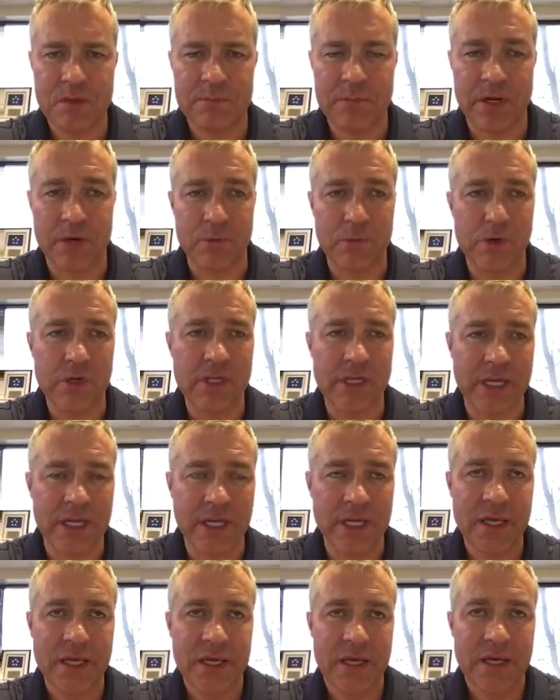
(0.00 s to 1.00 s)

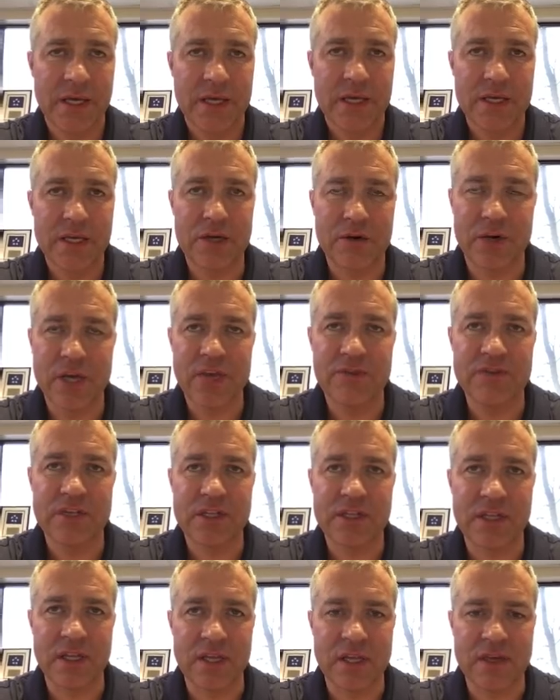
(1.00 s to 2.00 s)
really,
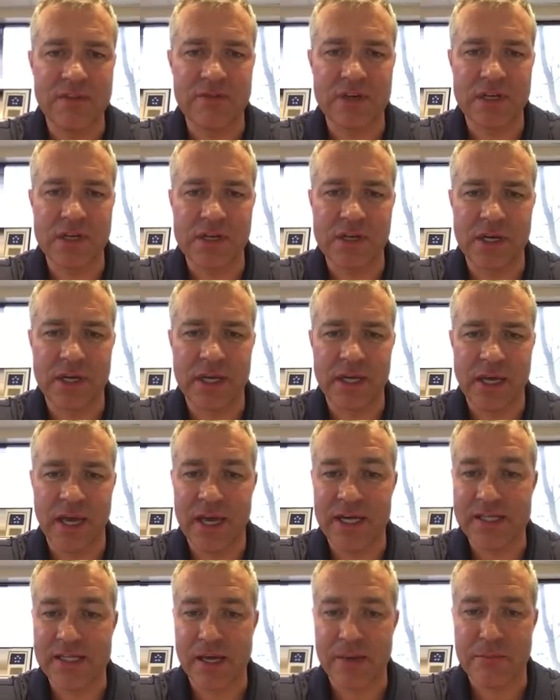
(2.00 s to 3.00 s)
even
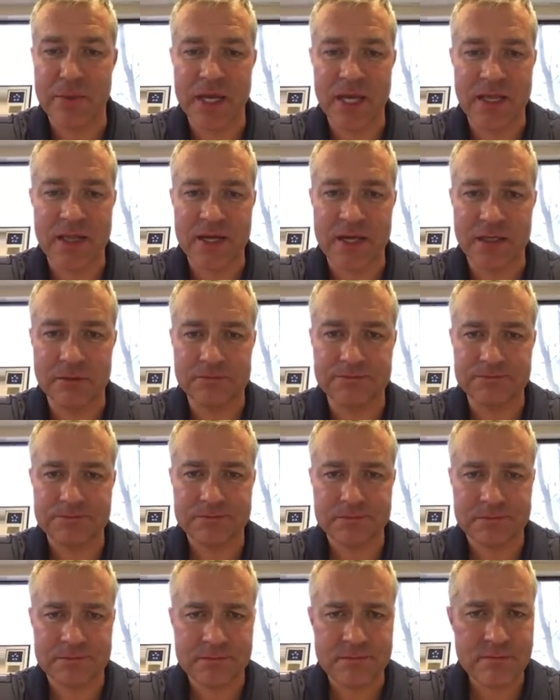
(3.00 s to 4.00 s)
guys like me that
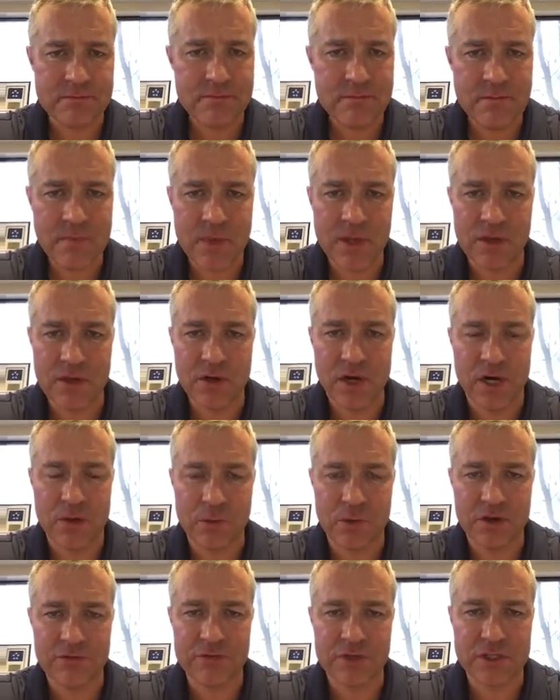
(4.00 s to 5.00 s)
I
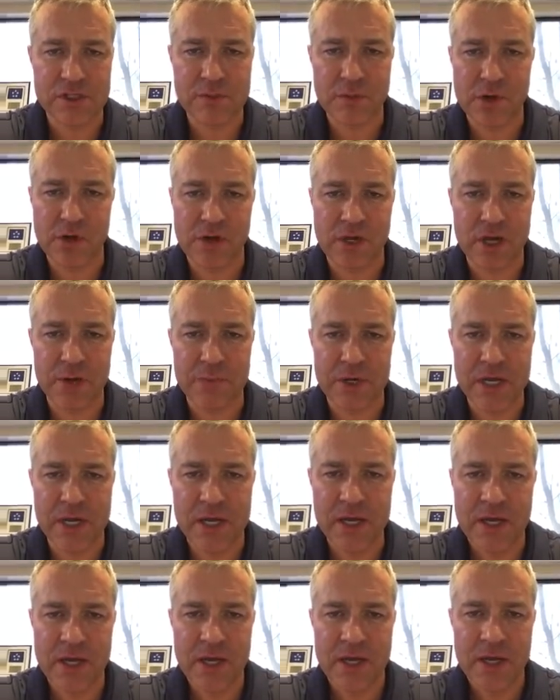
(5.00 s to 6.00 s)
work for a small
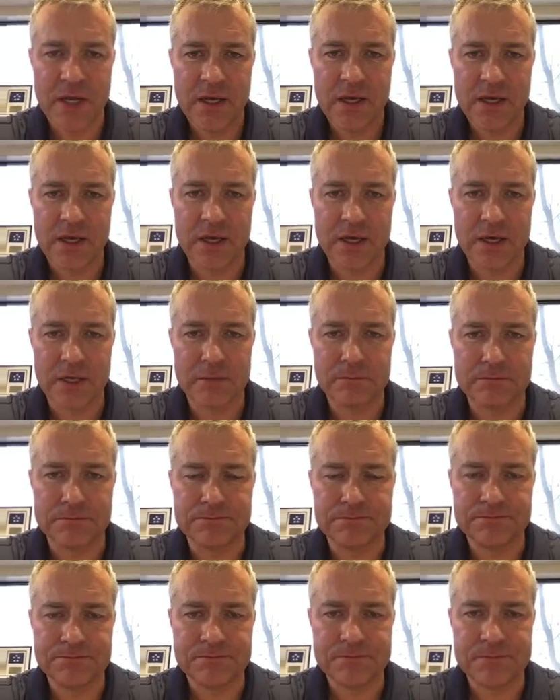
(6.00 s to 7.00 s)
company. I've